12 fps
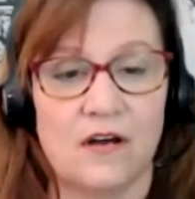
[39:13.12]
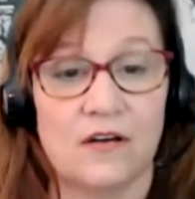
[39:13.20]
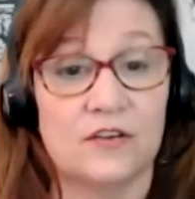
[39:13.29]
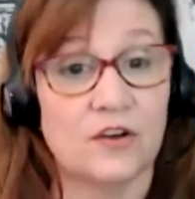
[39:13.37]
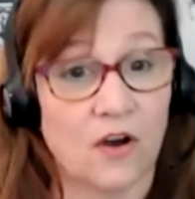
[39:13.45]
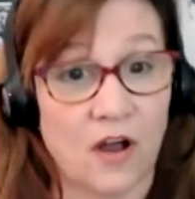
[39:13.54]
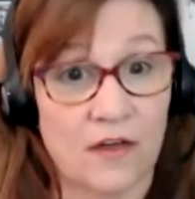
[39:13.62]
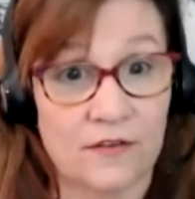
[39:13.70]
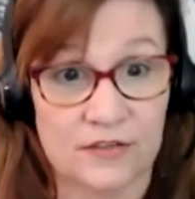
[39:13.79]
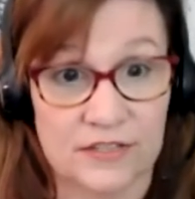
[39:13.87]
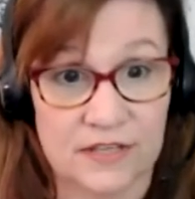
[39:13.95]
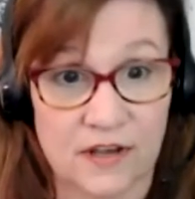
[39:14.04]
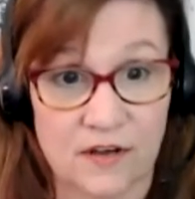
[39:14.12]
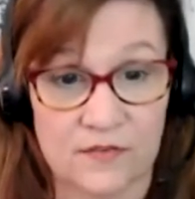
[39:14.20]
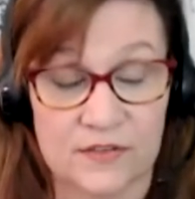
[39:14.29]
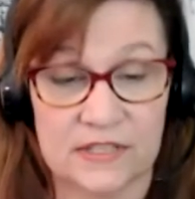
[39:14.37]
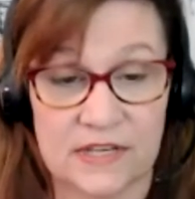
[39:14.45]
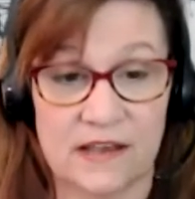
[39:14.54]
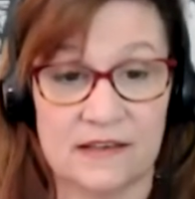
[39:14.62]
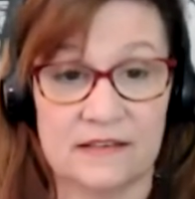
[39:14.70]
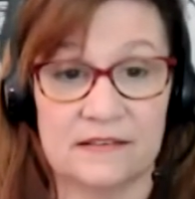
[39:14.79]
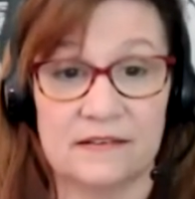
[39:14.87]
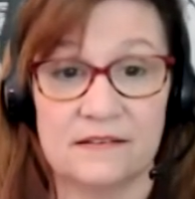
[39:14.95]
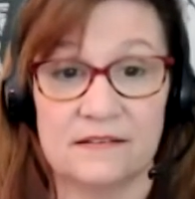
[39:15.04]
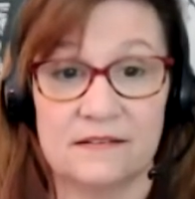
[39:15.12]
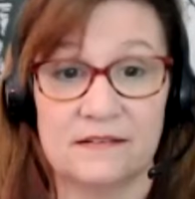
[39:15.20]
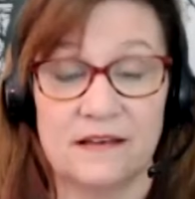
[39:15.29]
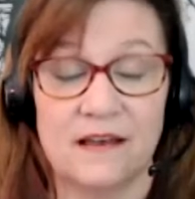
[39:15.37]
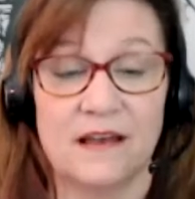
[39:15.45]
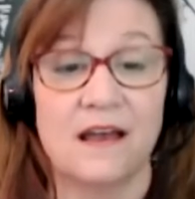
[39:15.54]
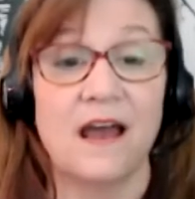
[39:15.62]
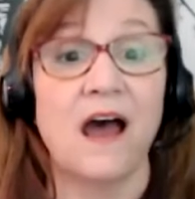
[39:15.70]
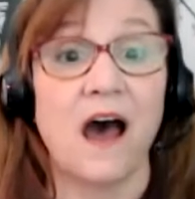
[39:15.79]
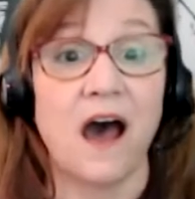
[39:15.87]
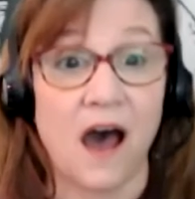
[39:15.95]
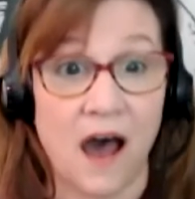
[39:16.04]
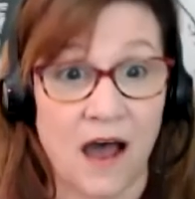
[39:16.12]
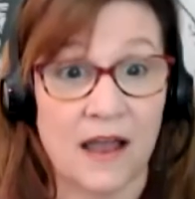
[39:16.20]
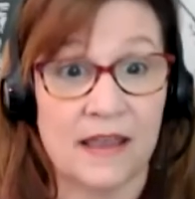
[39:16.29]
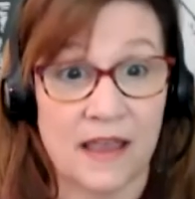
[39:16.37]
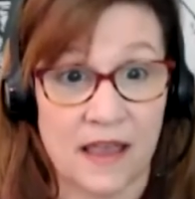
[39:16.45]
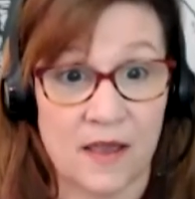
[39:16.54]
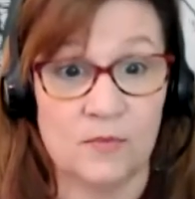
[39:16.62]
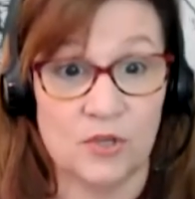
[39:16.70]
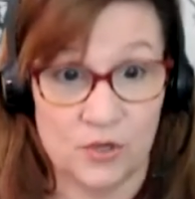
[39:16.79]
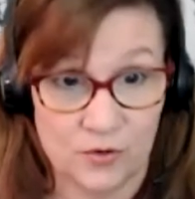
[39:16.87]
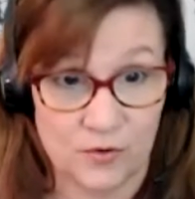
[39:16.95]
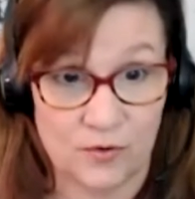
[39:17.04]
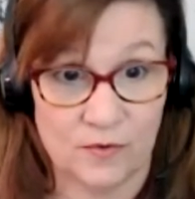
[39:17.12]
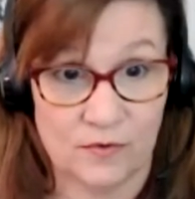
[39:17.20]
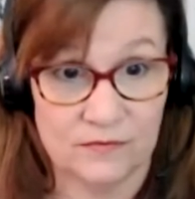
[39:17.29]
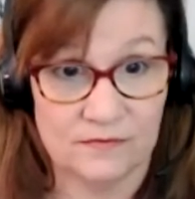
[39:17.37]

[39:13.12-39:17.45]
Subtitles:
your other self says, I am you.